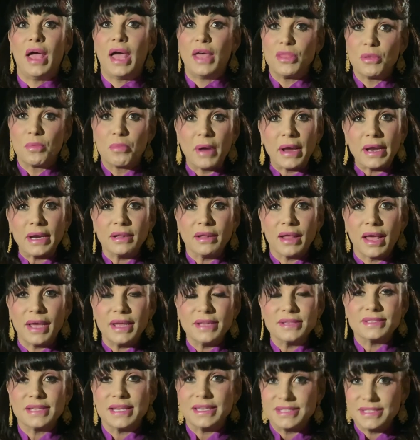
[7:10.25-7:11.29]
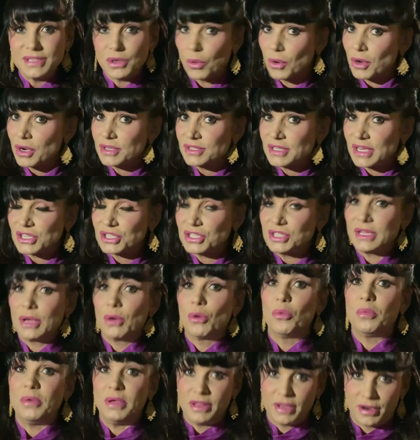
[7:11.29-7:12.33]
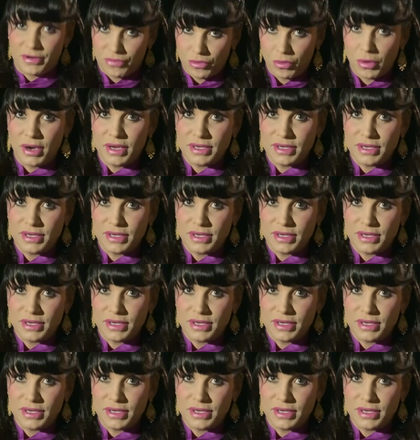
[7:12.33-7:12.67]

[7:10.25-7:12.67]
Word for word: And the Brain Alliance is the organization that will be there for